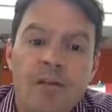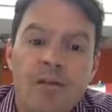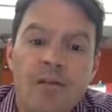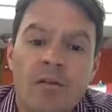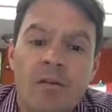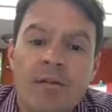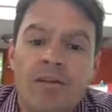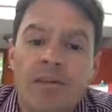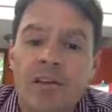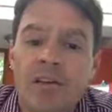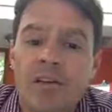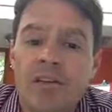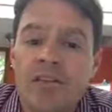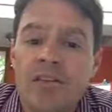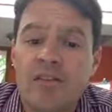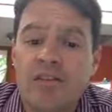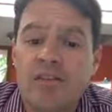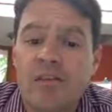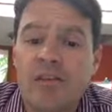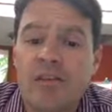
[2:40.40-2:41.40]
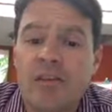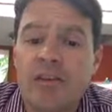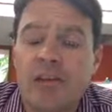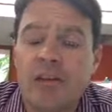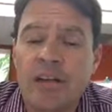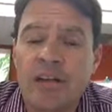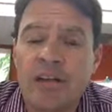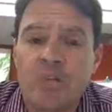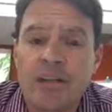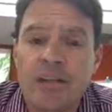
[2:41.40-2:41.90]
This is some of the
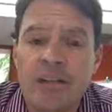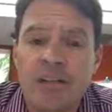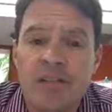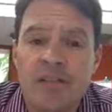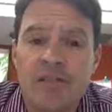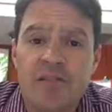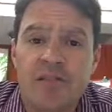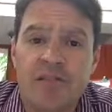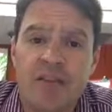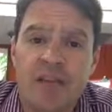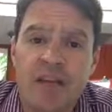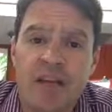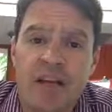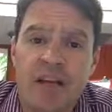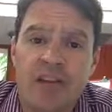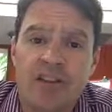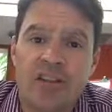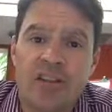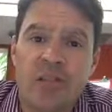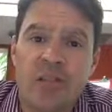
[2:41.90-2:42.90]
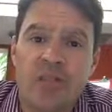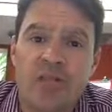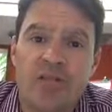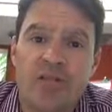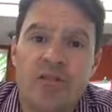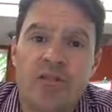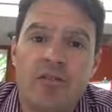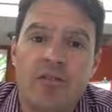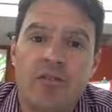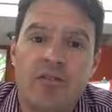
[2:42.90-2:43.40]
learning objectives to kind of share with your
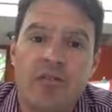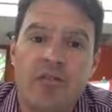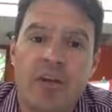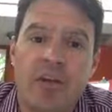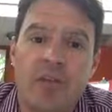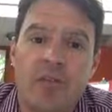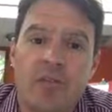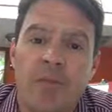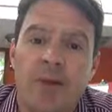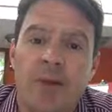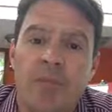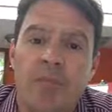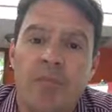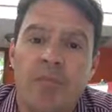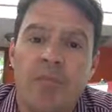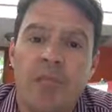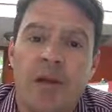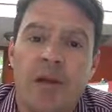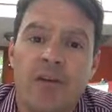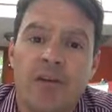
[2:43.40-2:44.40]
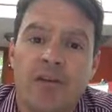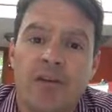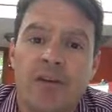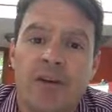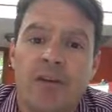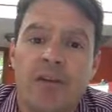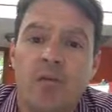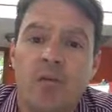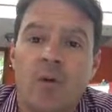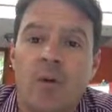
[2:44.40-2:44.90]
students to help them
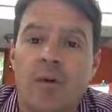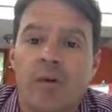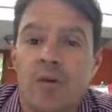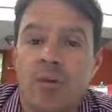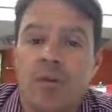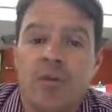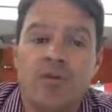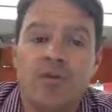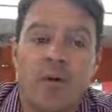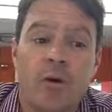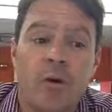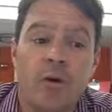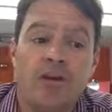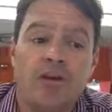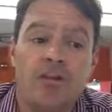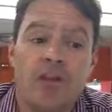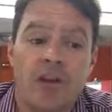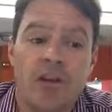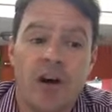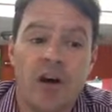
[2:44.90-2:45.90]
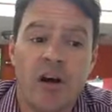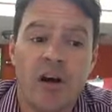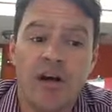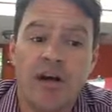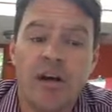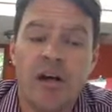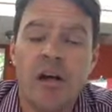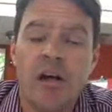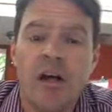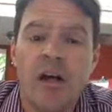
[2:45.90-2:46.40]
understand what you'll be focusing
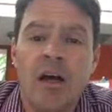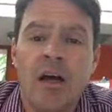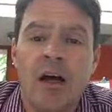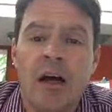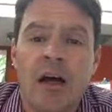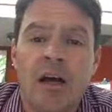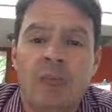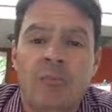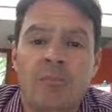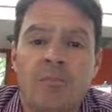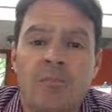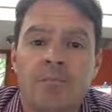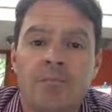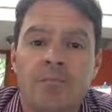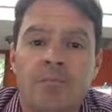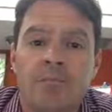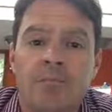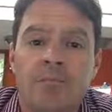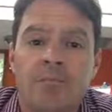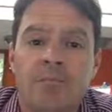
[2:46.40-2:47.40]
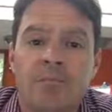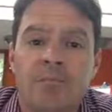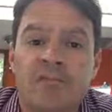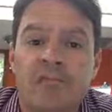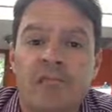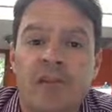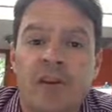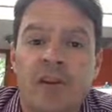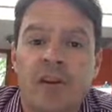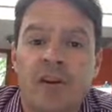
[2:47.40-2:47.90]
on
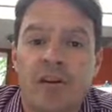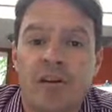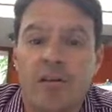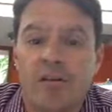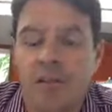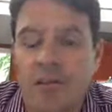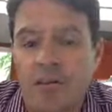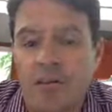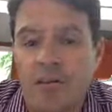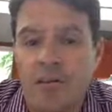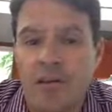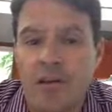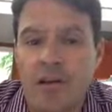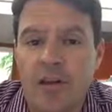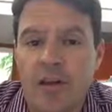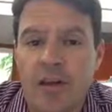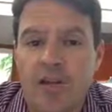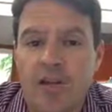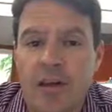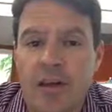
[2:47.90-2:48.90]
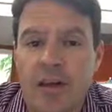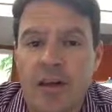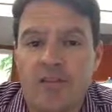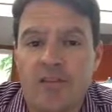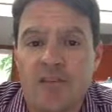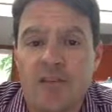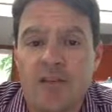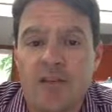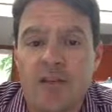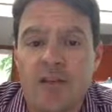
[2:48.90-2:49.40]
for the
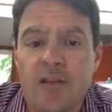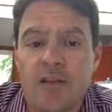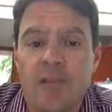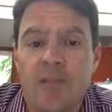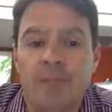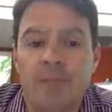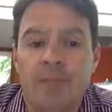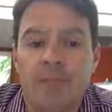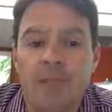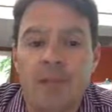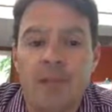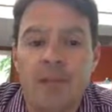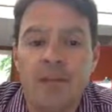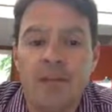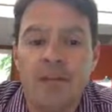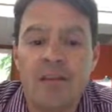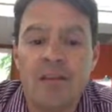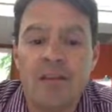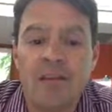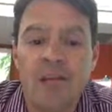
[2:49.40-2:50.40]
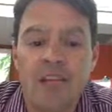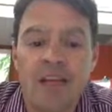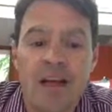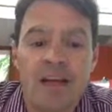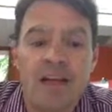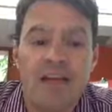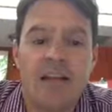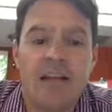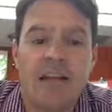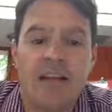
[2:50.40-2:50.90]
advisory period. This
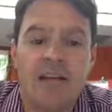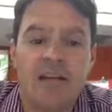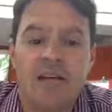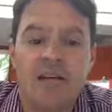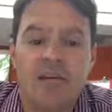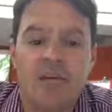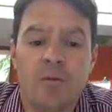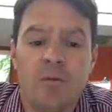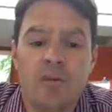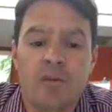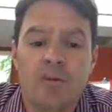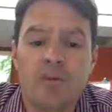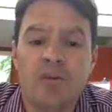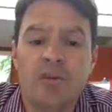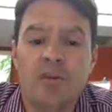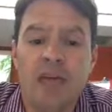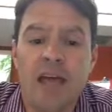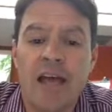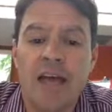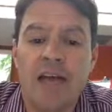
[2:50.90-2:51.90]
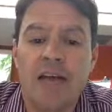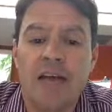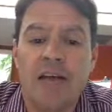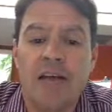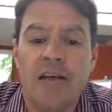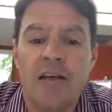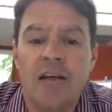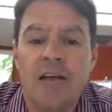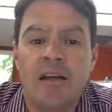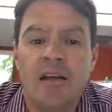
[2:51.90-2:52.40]
slide here, when you look at
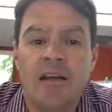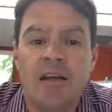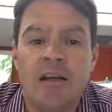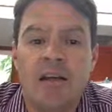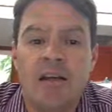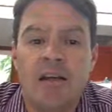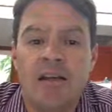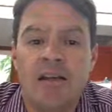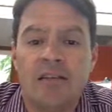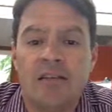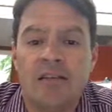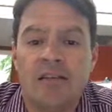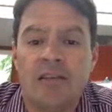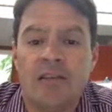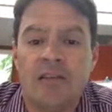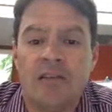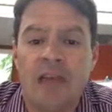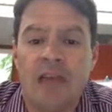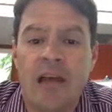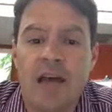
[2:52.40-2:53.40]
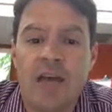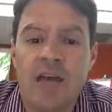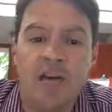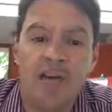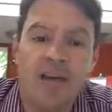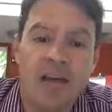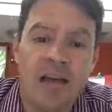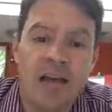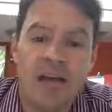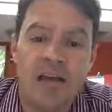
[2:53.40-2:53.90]
it, is
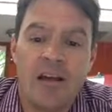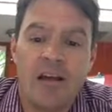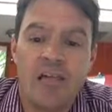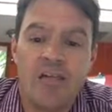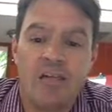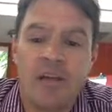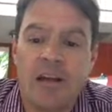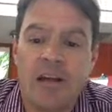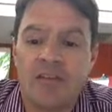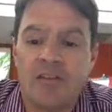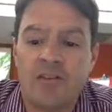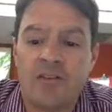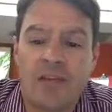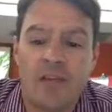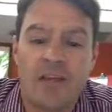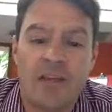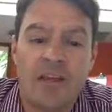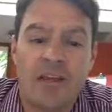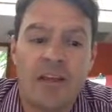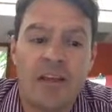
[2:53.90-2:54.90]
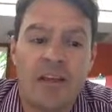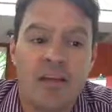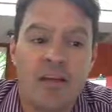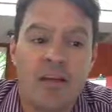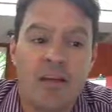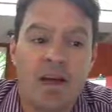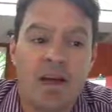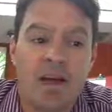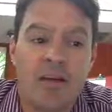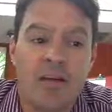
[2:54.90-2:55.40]
having them kind of start thinking
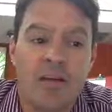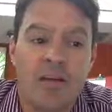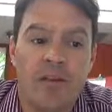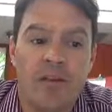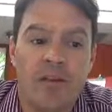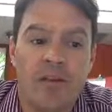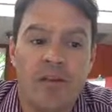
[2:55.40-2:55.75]
about